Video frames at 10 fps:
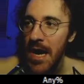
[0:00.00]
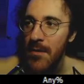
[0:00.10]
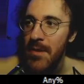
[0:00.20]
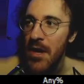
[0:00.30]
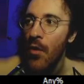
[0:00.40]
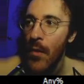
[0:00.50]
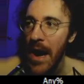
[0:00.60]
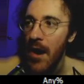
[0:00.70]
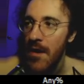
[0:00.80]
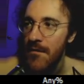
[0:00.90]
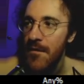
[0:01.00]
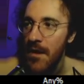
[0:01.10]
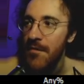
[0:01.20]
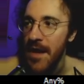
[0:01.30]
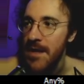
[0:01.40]
gotta be aware of
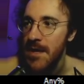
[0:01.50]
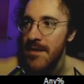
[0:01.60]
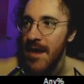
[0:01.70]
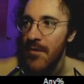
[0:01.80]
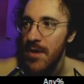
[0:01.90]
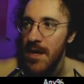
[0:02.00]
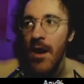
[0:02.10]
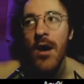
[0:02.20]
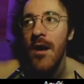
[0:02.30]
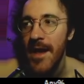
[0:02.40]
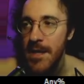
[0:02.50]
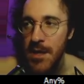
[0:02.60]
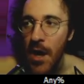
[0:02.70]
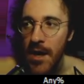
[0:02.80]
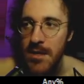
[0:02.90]
things like that, where it's like, oh, that
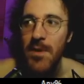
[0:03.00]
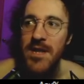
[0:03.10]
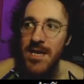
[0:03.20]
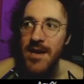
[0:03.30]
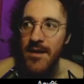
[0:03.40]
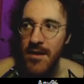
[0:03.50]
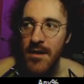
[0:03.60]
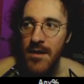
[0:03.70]
sucks, but it's like,